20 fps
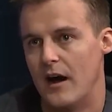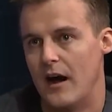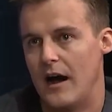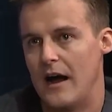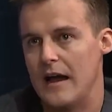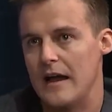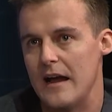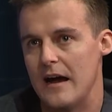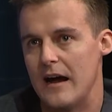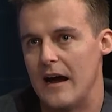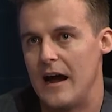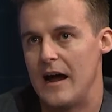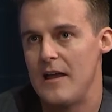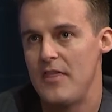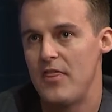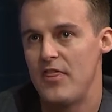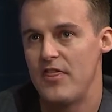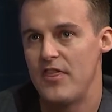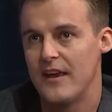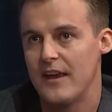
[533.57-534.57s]
I, I
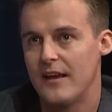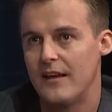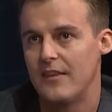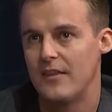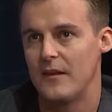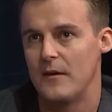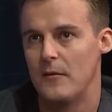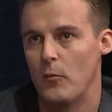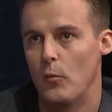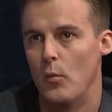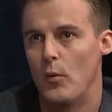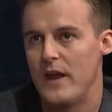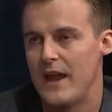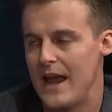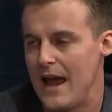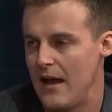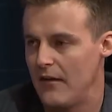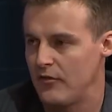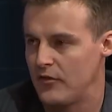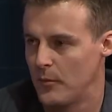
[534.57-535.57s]
think that we
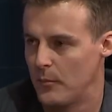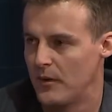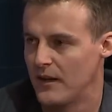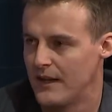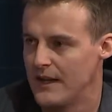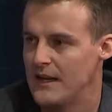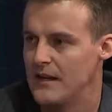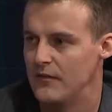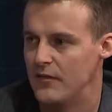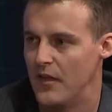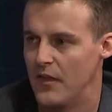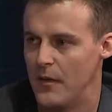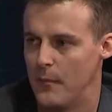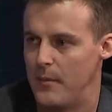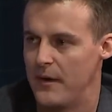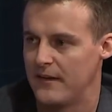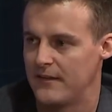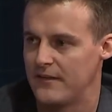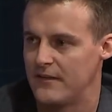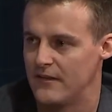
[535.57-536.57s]
have to believe that the
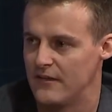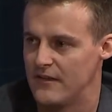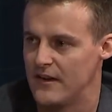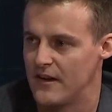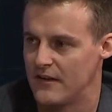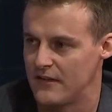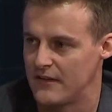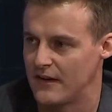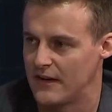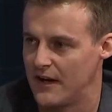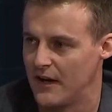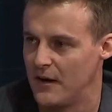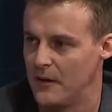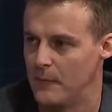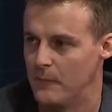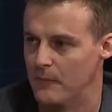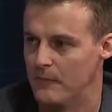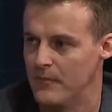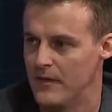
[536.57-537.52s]
best is yet to come,